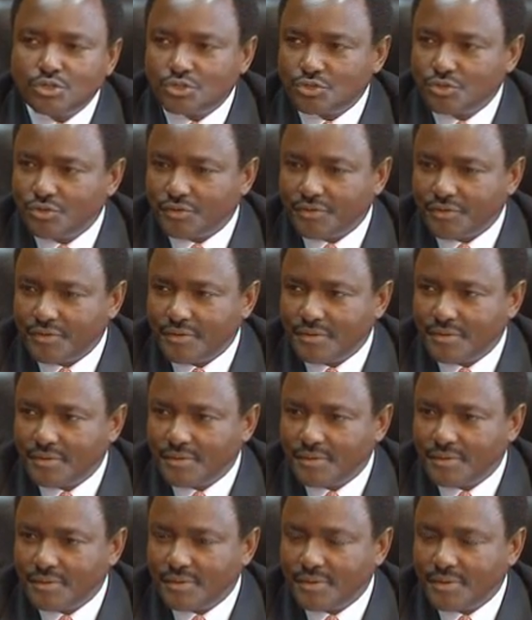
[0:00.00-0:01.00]
truth
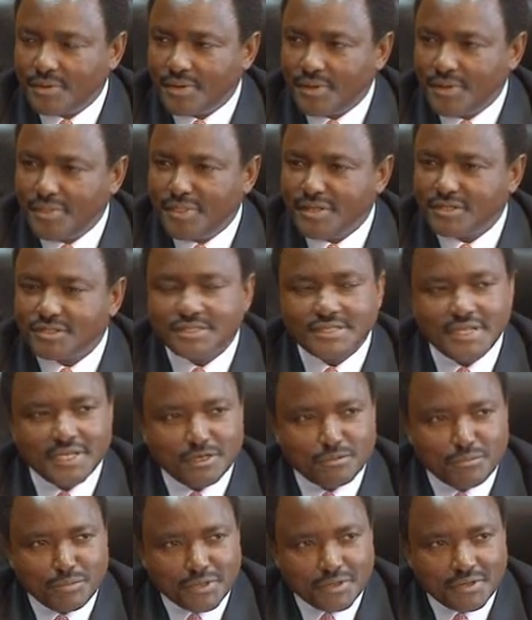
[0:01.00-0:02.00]
in the
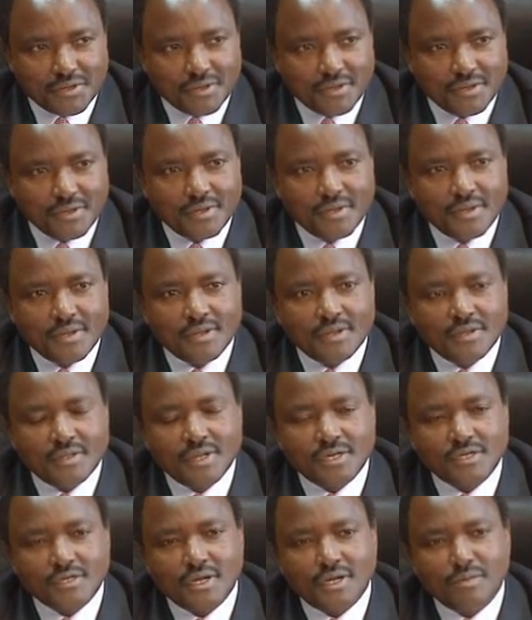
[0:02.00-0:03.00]
statement
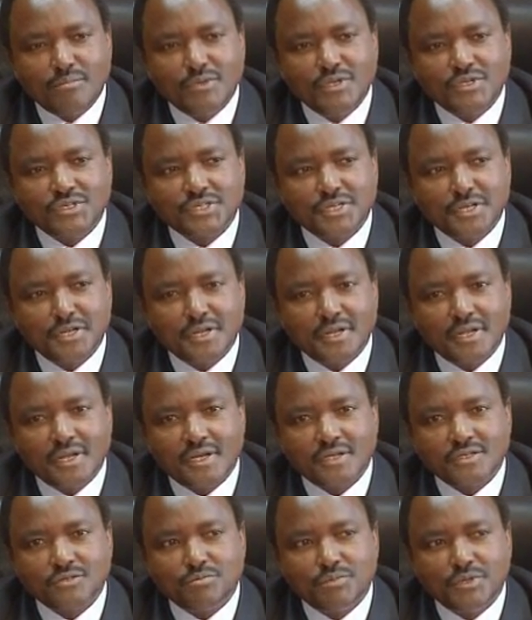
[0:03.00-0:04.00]
that our mission
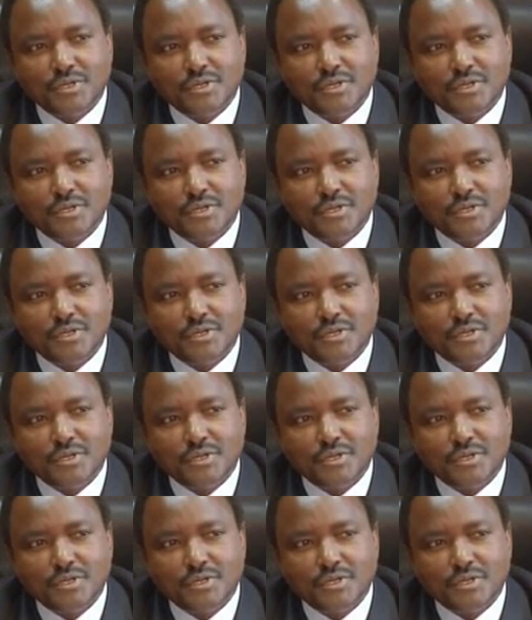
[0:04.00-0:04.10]
has